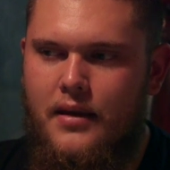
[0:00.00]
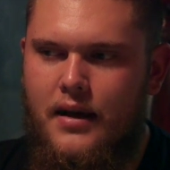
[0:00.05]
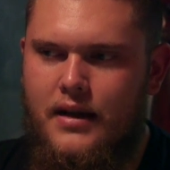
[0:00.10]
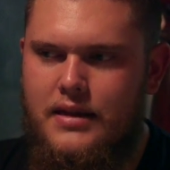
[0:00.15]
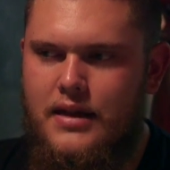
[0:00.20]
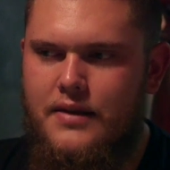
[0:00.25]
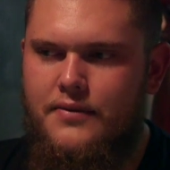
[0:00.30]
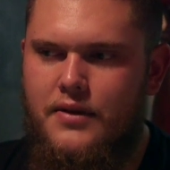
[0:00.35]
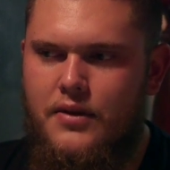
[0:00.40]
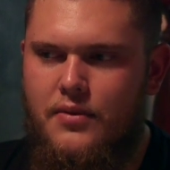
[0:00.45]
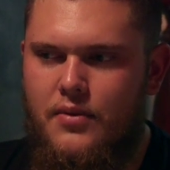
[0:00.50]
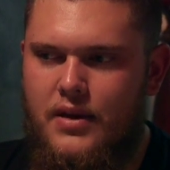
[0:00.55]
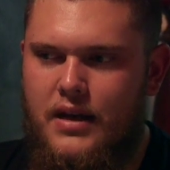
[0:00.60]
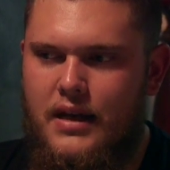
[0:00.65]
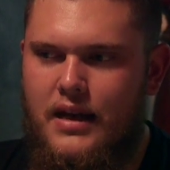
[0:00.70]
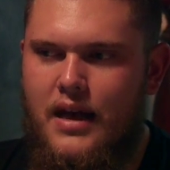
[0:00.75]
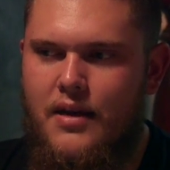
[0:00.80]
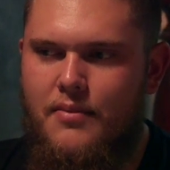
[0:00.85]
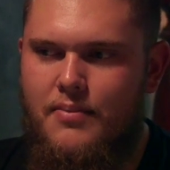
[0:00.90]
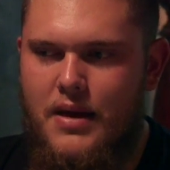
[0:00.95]
definitely want to
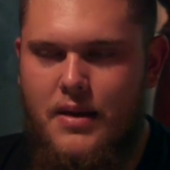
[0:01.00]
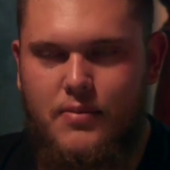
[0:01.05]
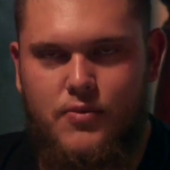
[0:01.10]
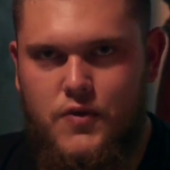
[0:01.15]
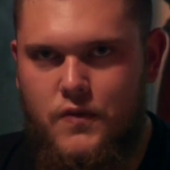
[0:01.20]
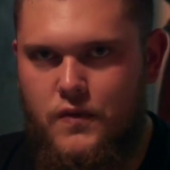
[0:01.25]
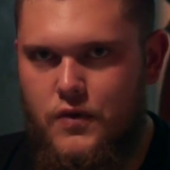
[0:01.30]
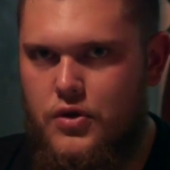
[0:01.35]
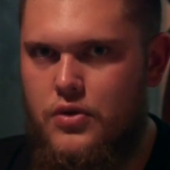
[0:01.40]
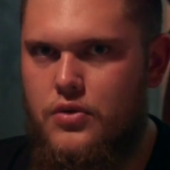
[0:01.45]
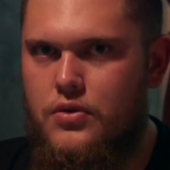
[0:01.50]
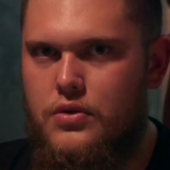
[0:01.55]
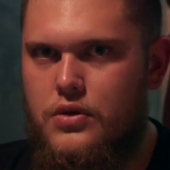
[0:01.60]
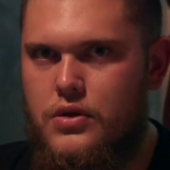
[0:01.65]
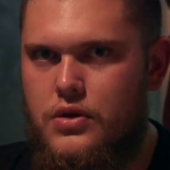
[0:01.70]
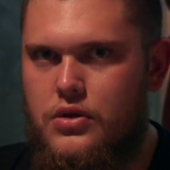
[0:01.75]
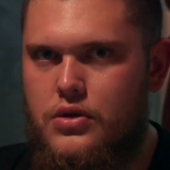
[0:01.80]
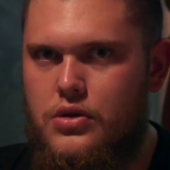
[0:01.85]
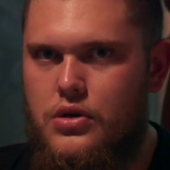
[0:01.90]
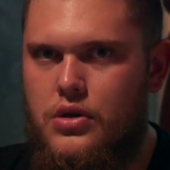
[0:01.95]
get people's
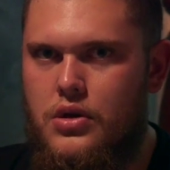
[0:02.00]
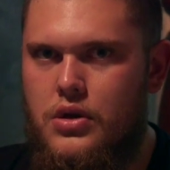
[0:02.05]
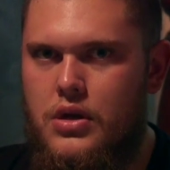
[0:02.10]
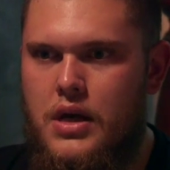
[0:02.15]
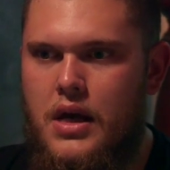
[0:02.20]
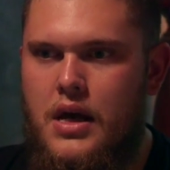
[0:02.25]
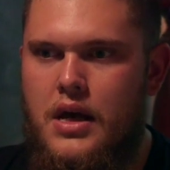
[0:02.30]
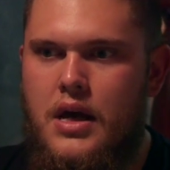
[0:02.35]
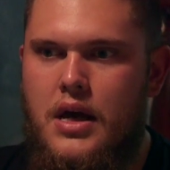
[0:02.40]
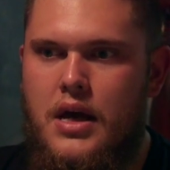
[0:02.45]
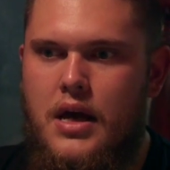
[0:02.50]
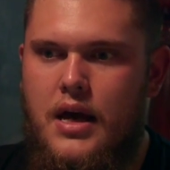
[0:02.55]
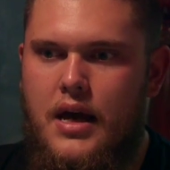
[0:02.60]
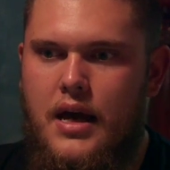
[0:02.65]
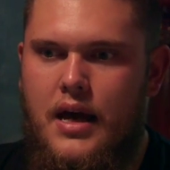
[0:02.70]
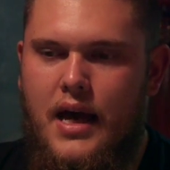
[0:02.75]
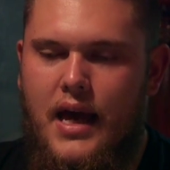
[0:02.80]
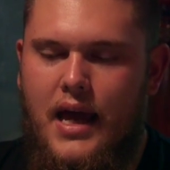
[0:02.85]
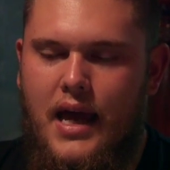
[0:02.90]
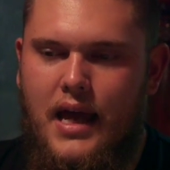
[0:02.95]
views
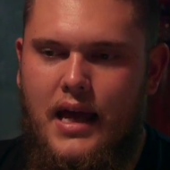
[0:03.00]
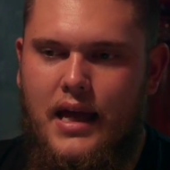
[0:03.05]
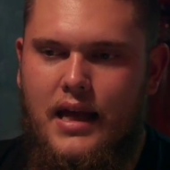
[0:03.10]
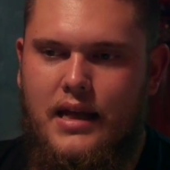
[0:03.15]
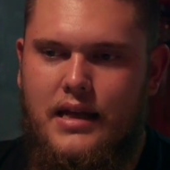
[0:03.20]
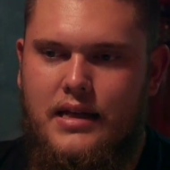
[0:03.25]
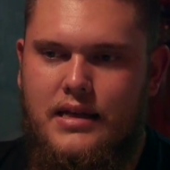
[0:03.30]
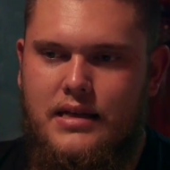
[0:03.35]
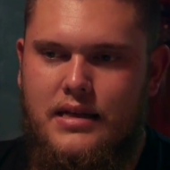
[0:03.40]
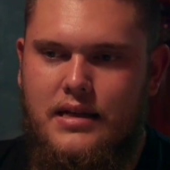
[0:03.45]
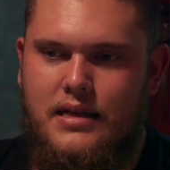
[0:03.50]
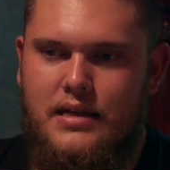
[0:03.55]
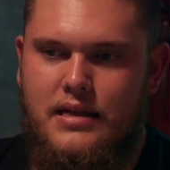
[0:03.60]
and